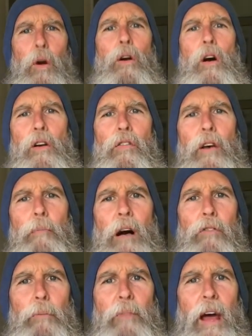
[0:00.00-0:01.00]
where are some
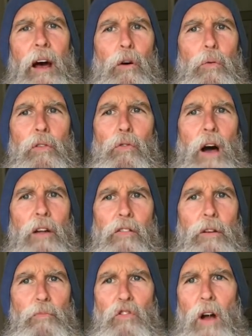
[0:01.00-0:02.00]
of them now we've
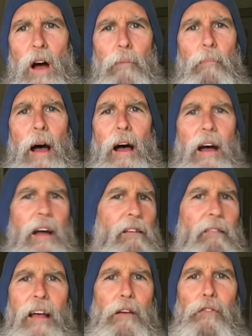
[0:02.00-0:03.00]
watched them drop by
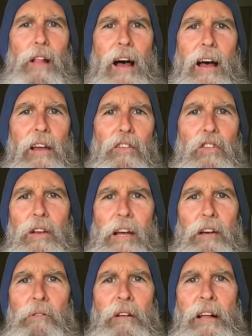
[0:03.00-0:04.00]
like flies you
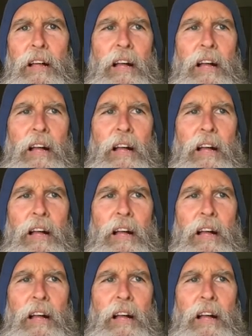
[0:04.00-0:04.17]
know